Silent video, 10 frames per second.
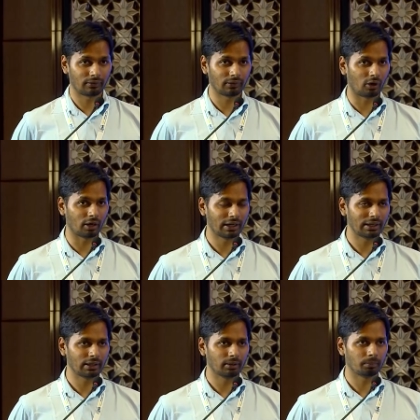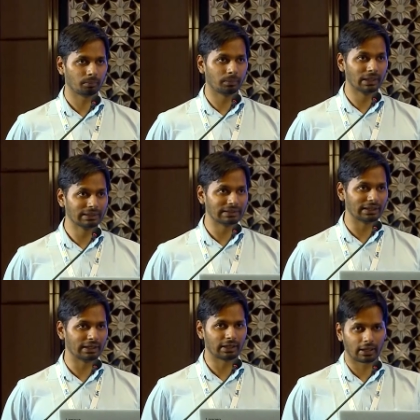we have already been
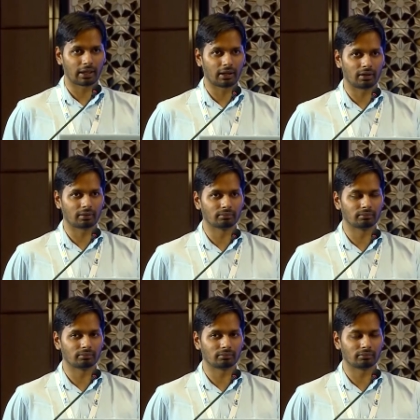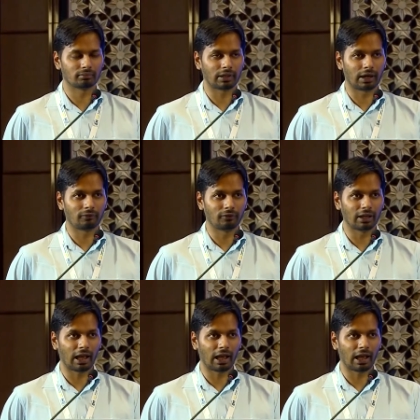seeing uh, that we